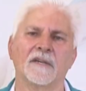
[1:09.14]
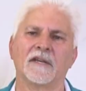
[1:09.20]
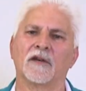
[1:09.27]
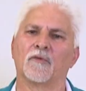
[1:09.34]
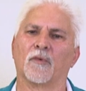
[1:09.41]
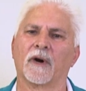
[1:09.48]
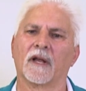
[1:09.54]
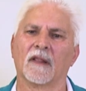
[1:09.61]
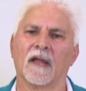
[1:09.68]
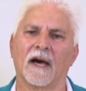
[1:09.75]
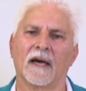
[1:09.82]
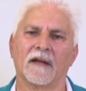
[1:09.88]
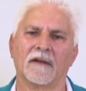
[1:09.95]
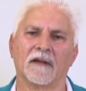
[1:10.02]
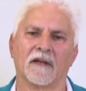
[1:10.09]
E D ring
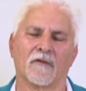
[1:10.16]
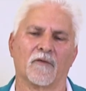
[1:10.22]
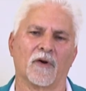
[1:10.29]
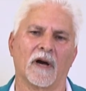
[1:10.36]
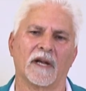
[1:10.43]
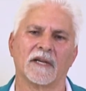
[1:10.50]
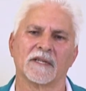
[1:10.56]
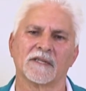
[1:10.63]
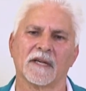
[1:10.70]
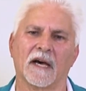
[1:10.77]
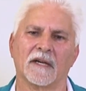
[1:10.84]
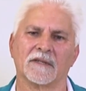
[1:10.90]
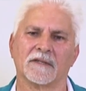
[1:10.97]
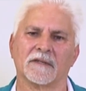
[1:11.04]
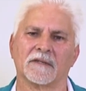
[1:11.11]
light in a variety of
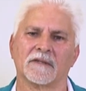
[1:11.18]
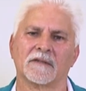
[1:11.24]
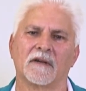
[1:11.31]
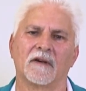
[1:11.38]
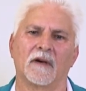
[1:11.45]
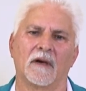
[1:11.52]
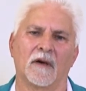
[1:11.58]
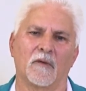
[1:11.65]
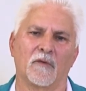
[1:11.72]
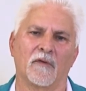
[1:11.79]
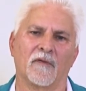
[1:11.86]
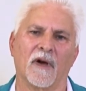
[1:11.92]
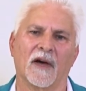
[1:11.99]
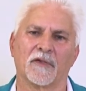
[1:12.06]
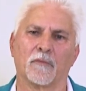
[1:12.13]
sizes.
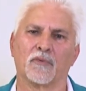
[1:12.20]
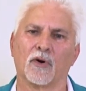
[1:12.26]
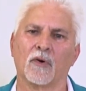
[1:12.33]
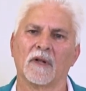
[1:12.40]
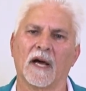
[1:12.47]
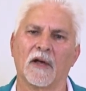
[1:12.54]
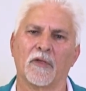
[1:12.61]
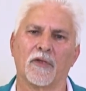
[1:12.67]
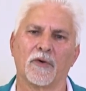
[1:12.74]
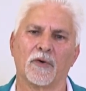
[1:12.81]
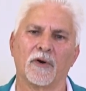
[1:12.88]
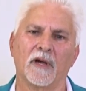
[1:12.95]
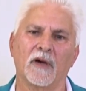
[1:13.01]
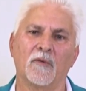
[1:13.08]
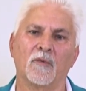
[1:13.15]
We've got the ProLine
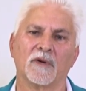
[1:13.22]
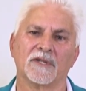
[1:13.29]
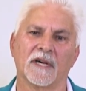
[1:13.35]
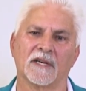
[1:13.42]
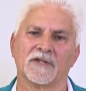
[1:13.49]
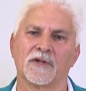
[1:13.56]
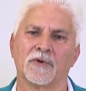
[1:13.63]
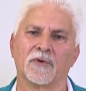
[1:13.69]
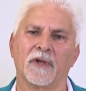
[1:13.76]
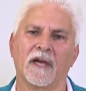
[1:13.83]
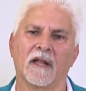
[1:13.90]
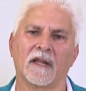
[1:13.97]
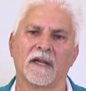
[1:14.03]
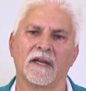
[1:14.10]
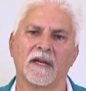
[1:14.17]
thirty, which has thirty
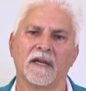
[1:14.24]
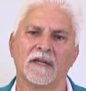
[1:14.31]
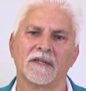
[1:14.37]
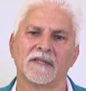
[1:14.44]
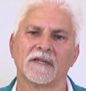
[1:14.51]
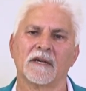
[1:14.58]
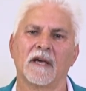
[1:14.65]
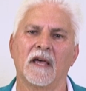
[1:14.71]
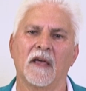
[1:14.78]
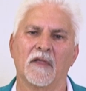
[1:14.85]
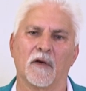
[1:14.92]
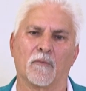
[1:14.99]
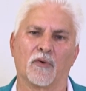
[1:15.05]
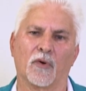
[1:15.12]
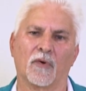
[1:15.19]
L E Ds,
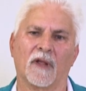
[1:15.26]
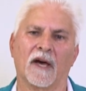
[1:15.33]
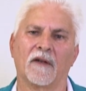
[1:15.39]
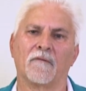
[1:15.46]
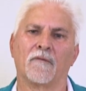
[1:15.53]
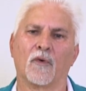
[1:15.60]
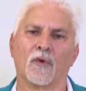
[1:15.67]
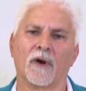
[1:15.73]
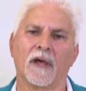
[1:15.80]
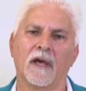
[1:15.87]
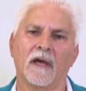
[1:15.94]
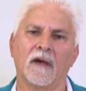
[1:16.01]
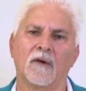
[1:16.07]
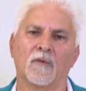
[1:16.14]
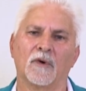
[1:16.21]
the ProLine
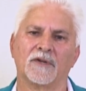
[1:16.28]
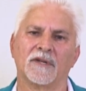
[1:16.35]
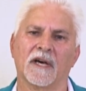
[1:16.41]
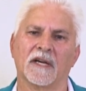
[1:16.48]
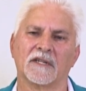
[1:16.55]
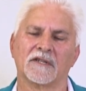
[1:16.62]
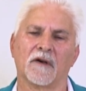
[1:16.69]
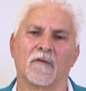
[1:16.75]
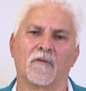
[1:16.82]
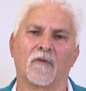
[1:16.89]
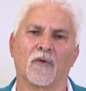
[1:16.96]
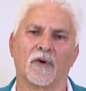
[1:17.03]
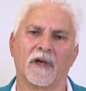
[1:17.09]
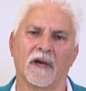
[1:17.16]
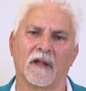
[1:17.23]
forty, which has
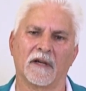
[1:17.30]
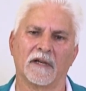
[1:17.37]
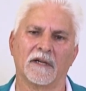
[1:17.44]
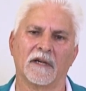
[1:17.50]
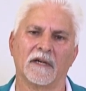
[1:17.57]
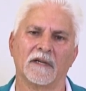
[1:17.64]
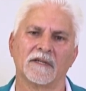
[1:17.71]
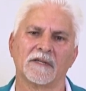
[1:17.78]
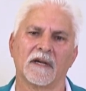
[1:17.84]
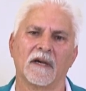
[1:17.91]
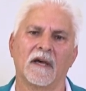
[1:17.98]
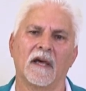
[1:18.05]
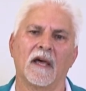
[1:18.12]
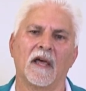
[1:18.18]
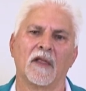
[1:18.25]
forty L E Ds,
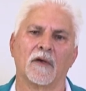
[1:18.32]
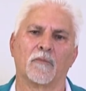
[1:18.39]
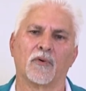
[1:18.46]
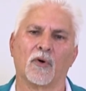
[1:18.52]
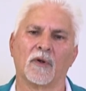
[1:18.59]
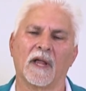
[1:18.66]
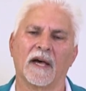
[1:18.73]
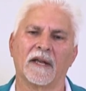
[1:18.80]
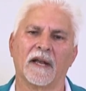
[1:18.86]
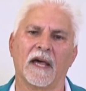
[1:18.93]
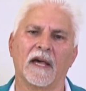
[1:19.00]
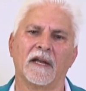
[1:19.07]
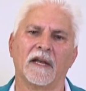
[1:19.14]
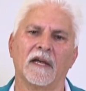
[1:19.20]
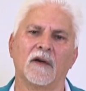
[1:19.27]
the ProLine
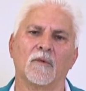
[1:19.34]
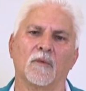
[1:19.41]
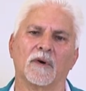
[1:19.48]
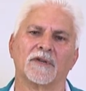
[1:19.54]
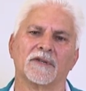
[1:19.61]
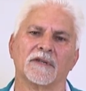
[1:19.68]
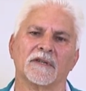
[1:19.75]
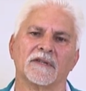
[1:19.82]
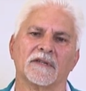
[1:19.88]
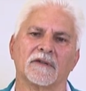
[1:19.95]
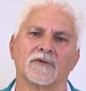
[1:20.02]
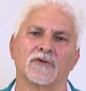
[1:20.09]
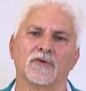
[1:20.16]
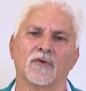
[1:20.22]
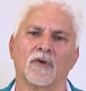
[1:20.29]
eighty, which is
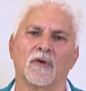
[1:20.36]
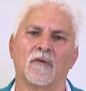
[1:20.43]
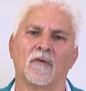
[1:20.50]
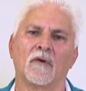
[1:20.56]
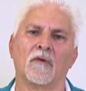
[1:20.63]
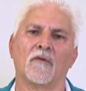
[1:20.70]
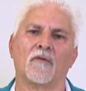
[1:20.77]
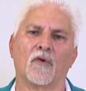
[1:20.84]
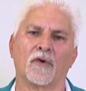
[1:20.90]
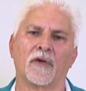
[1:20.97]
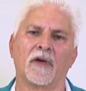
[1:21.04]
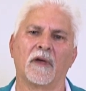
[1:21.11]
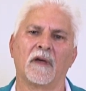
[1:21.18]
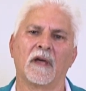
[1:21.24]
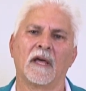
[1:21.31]
dual
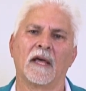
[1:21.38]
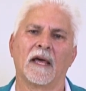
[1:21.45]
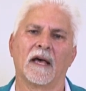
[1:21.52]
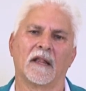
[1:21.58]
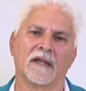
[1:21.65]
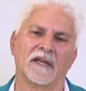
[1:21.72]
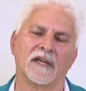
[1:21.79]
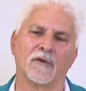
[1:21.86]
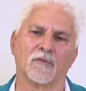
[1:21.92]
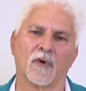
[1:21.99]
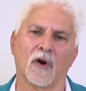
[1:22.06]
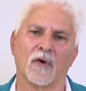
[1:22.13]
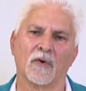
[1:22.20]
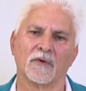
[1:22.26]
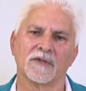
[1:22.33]
forty L E D
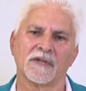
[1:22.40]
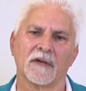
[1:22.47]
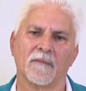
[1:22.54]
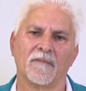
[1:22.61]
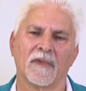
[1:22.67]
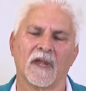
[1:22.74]
rows,